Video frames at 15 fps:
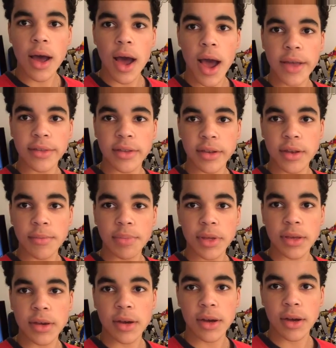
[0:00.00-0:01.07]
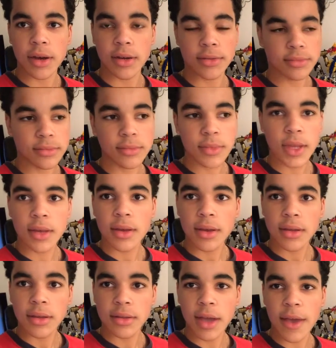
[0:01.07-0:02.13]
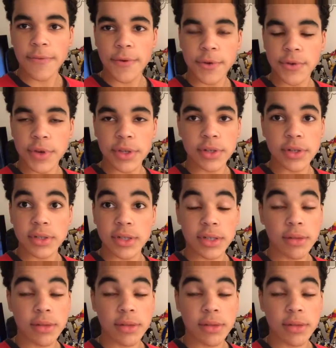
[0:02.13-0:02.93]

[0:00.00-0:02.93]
I did complete the Time Force Rangers,